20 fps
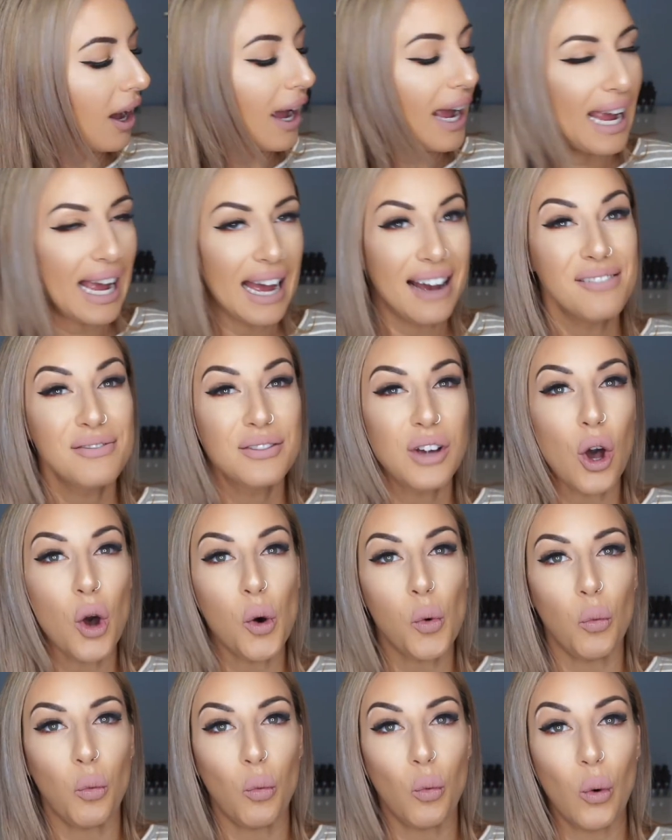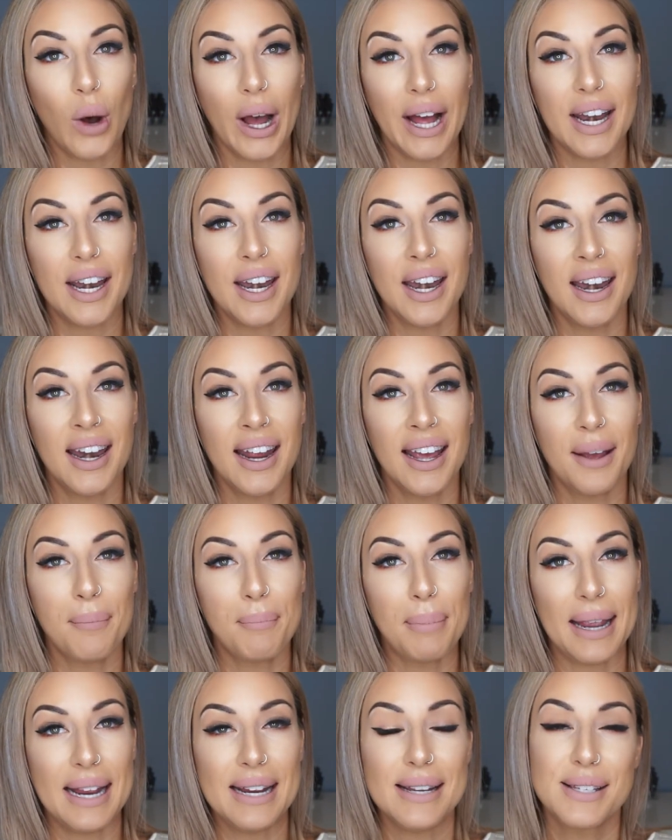I have got one
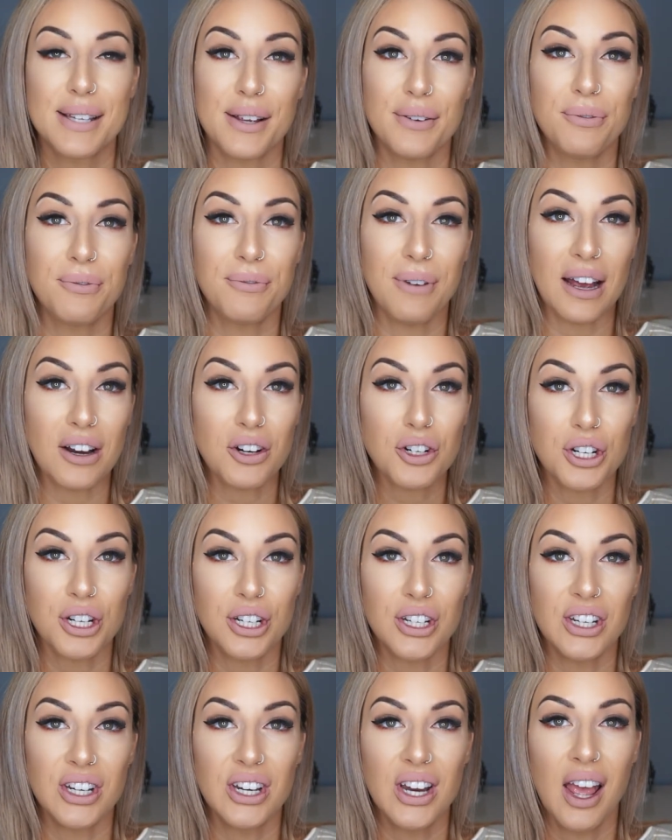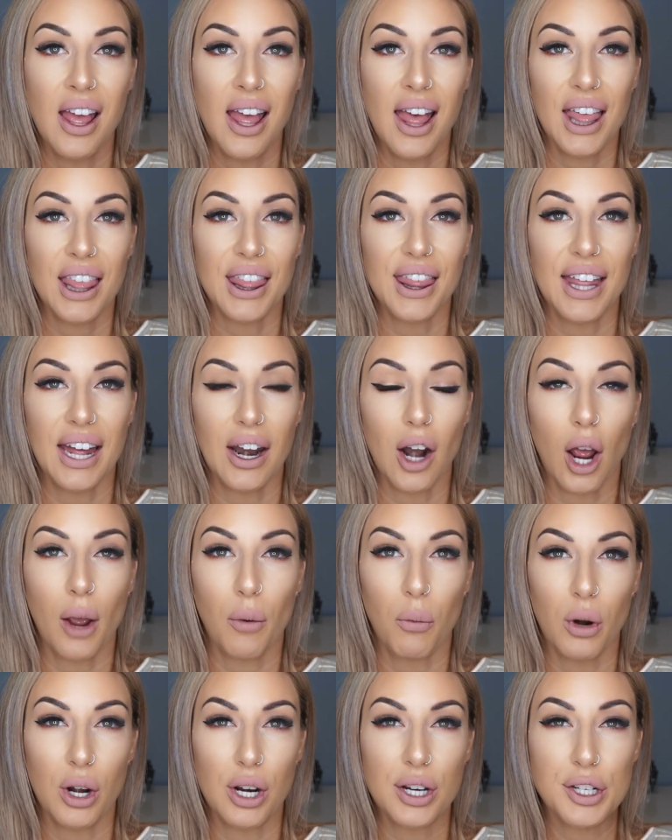piece of fashion that I
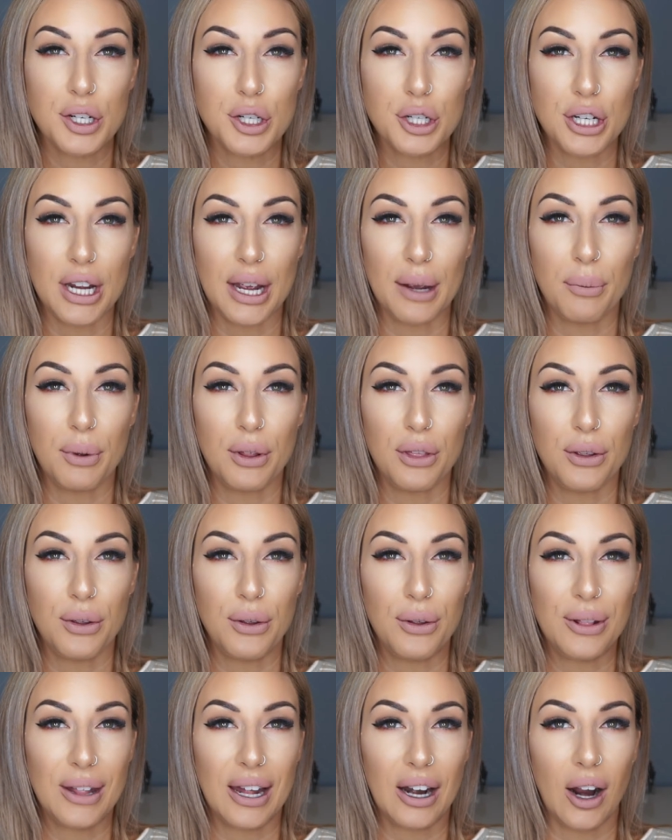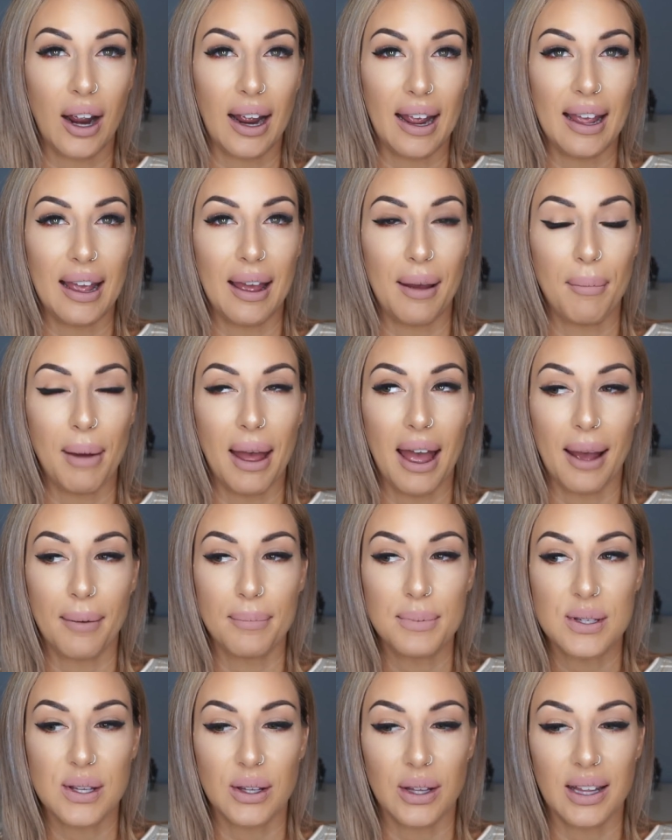wanted to share with you that I am
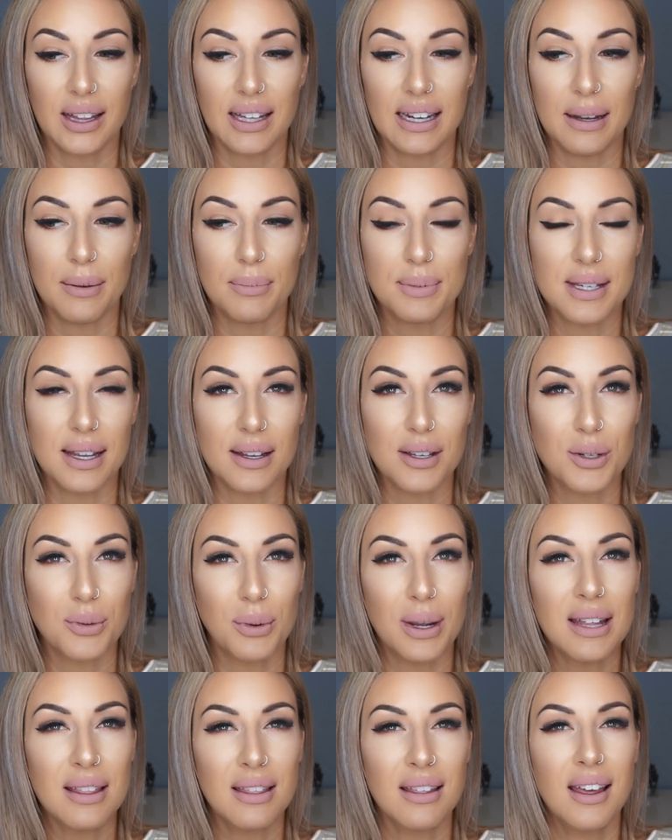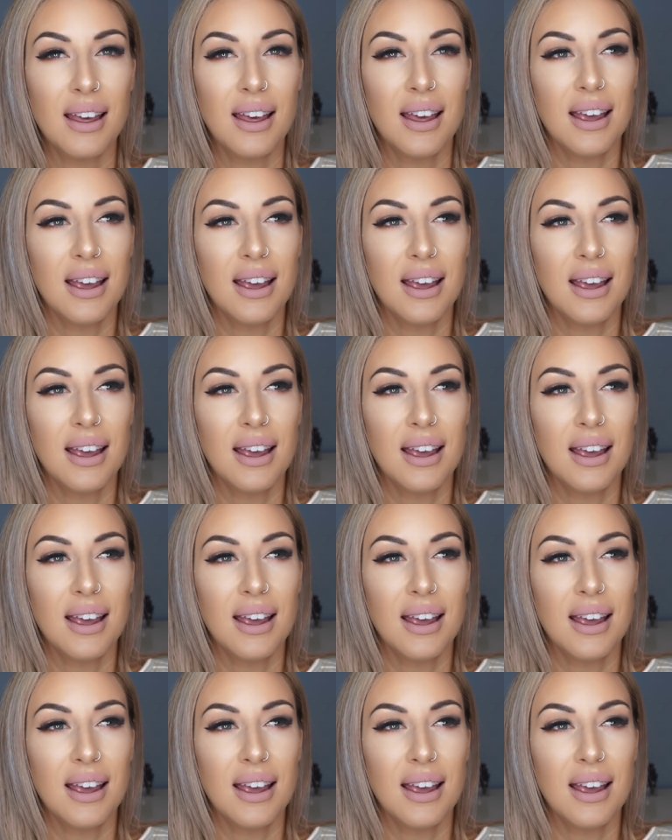absolutely obsessed with.